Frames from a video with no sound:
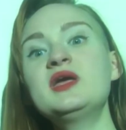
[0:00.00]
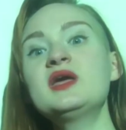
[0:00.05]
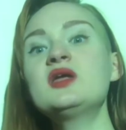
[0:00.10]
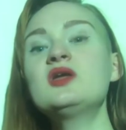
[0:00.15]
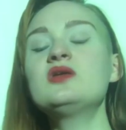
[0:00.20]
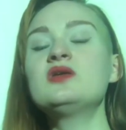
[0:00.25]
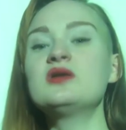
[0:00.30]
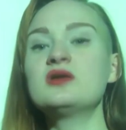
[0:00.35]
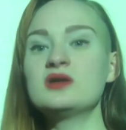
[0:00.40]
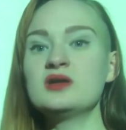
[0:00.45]

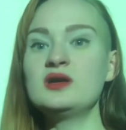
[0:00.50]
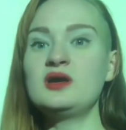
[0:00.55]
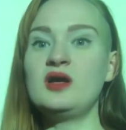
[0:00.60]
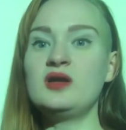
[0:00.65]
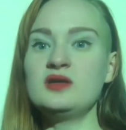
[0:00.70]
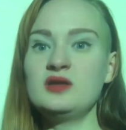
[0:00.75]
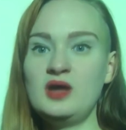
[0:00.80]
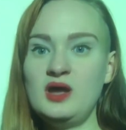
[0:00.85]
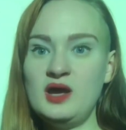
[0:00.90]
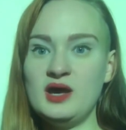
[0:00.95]
can learn a
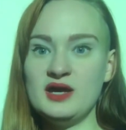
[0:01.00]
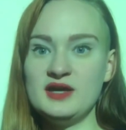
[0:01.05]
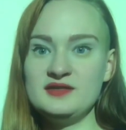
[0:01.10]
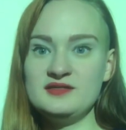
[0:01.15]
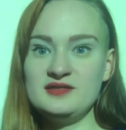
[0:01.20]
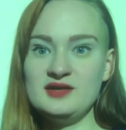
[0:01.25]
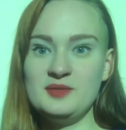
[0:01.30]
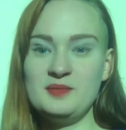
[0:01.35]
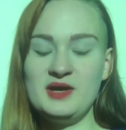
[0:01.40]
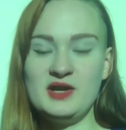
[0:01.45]

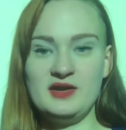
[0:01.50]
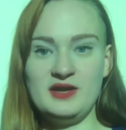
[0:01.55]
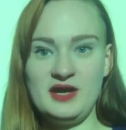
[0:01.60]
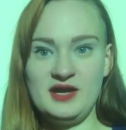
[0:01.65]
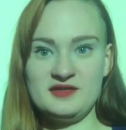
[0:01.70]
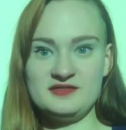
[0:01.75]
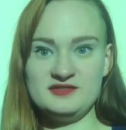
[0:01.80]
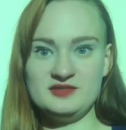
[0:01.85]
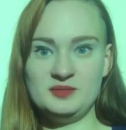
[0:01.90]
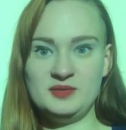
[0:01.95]
lot about an
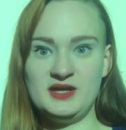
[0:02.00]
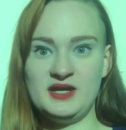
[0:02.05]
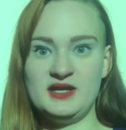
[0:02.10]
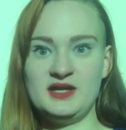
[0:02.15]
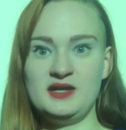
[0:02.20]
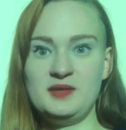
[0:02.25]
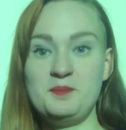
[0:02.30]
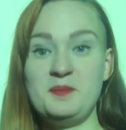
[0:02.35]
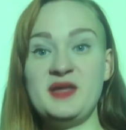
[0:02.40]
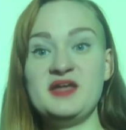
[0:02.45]

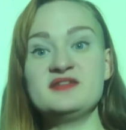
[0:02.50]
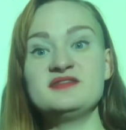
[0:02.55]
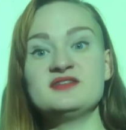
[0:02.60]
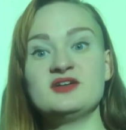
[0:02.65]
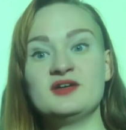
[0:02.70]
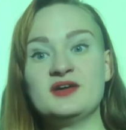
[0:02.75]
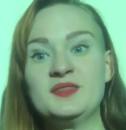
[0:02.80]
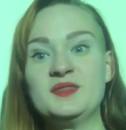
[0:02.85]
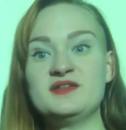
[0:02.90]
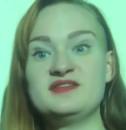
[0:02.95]
exoplanet based
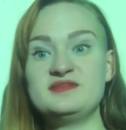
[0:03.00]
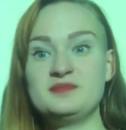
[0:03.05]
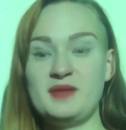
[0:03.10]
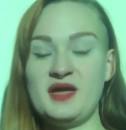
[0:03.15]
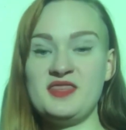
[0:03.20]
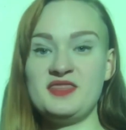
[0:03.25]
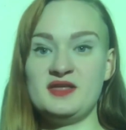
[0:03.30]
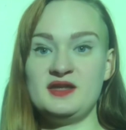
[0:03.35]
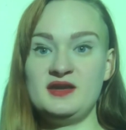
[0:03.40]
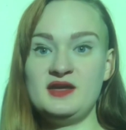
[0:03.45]
on this
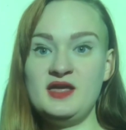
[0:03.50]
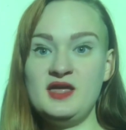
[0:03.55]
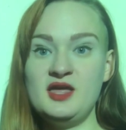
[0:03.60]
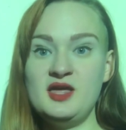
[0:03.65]
method,